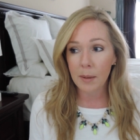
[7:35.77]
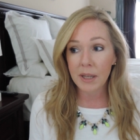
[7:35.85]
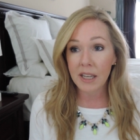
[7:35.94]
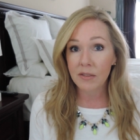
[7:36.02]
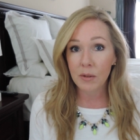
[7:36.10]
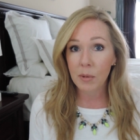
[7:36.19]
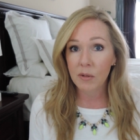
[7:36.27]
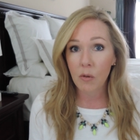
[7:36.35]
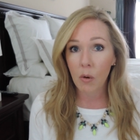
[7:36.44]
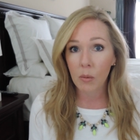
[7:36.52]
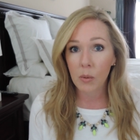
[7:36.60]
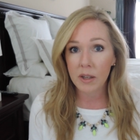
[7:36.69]
I mean, even
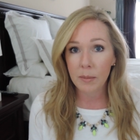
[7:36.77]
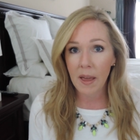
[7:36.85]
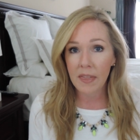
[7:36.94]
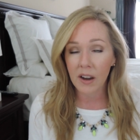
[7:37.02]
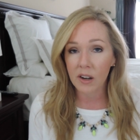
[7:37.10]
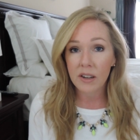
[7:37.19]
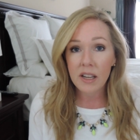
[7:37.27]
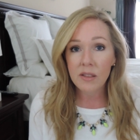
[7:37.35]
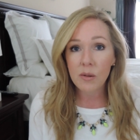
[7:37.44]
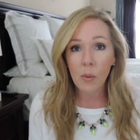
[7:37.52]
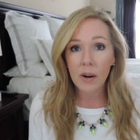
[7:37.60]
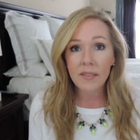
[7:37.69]
before we'd been there,
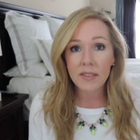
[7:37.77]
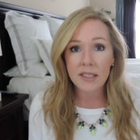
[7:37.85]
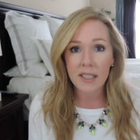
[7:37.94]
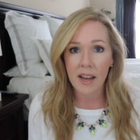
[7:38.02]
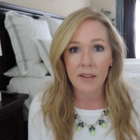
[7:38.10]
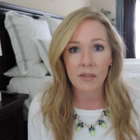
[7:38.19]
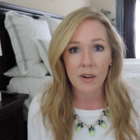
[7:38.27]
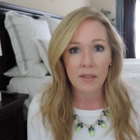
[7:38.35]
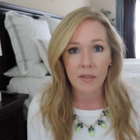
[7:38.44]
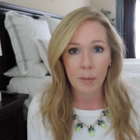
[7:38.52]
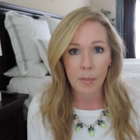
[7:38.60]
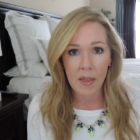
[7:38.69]
neither one of us had ever
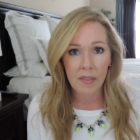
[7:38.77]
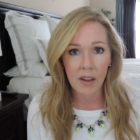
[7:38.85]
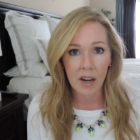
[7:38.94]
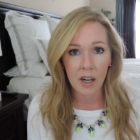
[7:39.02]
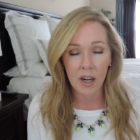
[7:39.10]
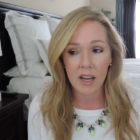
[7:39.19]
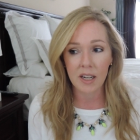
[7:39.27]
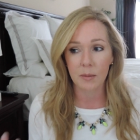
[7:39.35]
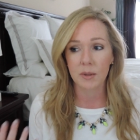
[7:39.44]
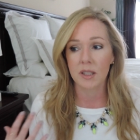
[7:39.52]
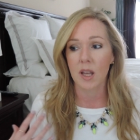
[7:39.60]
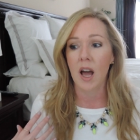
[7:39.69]
even been there. And it
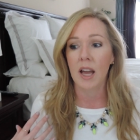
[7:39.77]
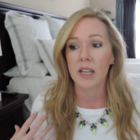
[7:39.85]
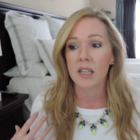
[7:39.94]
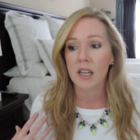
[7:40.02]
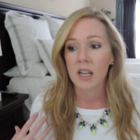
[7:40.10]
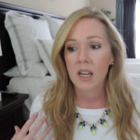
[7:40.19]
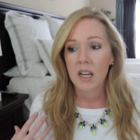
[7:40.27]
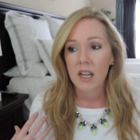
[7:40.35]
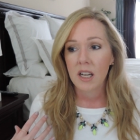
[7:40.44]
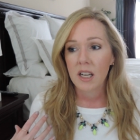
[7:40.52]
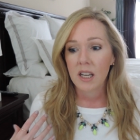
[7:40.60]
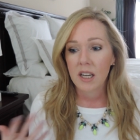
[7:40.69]
was like,
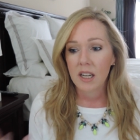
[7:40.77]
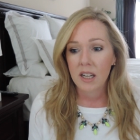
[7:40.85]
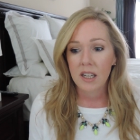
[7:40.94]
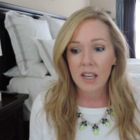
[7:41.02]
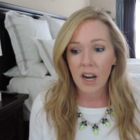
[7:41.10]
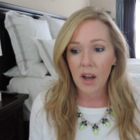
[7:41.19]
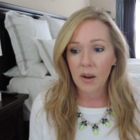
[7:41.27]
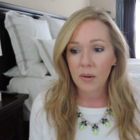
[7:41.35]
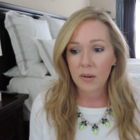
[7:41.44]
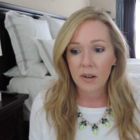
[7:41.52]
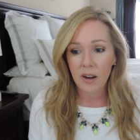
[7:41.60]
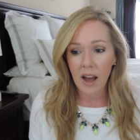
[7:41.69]
you
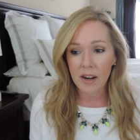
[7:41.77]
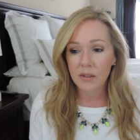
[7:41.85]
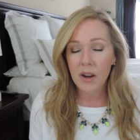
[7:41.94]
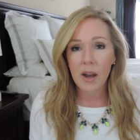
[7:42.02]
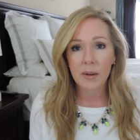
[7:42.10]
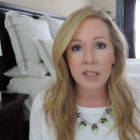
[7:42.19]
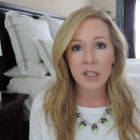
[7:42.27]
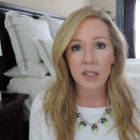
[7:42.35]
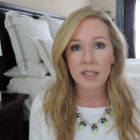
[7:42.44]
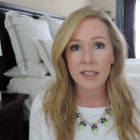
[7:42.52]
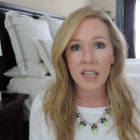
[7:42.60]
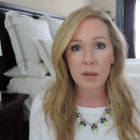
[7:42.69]
know, I don't know. It
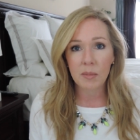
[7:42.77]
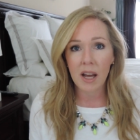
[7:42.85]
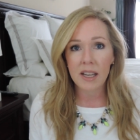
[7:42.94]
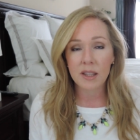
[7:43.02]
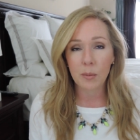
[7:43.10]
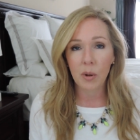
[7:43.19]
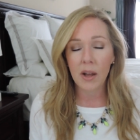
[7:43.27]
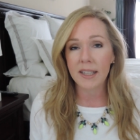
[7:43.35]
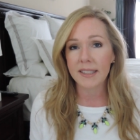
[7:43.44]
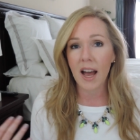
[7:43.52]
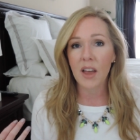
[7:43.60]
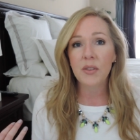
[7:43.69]
just seemed like the
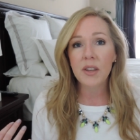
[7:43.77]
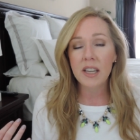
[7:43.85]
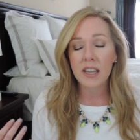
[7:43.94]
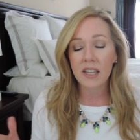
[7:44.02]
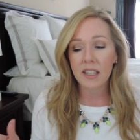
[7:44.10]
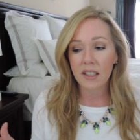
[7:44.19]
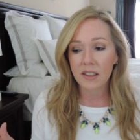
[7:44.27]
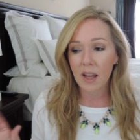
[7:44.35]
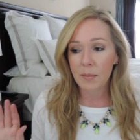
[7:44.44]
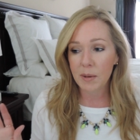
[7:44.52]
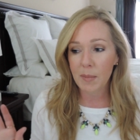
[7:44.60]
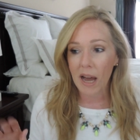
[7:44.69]
place. I think,
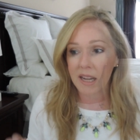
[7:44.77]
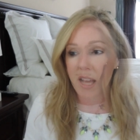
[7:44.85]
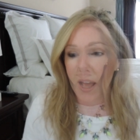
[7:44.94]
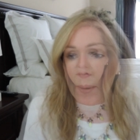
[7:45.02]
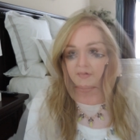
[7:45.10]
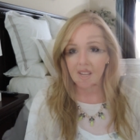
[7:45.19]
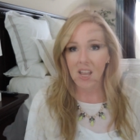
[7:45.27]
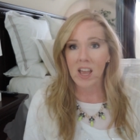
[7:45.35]
let me back up.